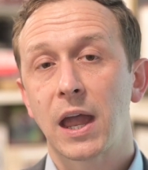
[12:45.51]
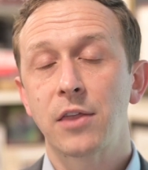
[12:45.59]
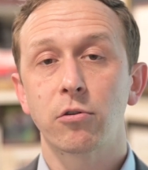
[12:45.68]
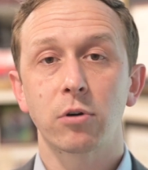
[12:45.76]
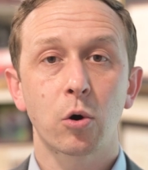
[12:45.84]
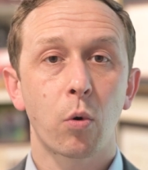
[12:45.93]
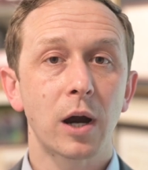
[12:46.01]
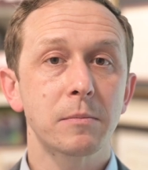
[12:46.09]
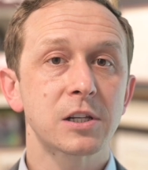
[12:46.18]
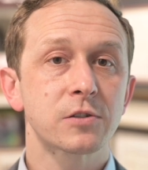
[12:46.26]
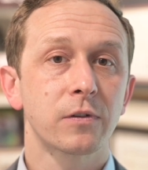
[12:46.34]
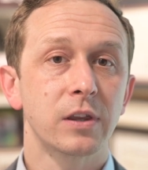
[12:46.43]
and the
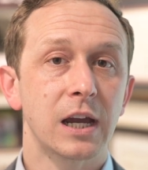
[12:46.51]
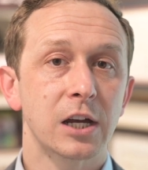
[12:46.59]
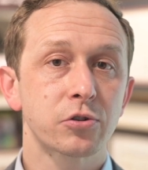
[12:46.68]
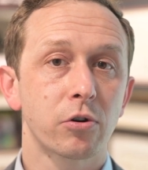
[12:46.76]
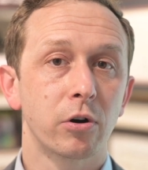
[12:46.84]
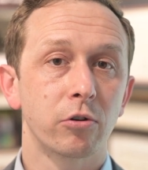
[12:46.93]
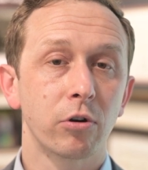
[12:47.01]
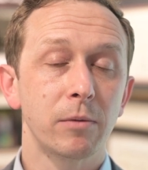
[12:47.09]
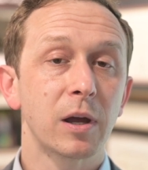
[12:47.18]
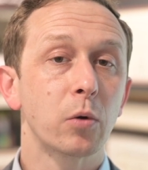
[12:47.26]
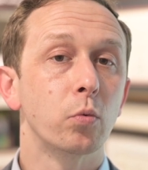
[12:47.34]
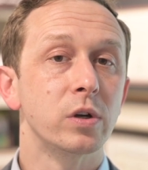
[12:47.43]
requirements for the escrow
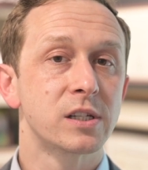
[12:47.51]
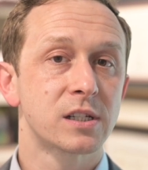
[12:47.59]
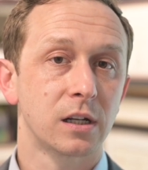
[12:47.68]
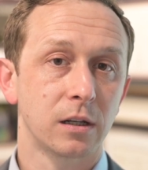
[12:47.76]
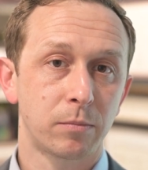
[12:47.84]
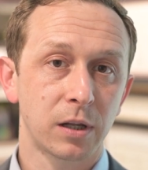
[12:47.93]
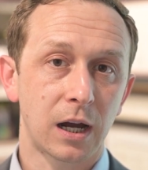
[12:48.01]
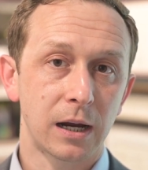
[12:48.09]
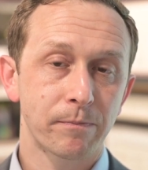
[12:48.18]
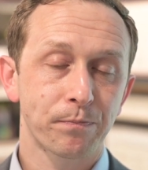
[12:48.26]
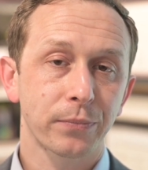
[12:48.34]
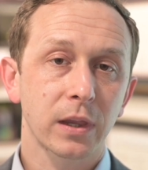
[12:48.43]
agreement would still apply.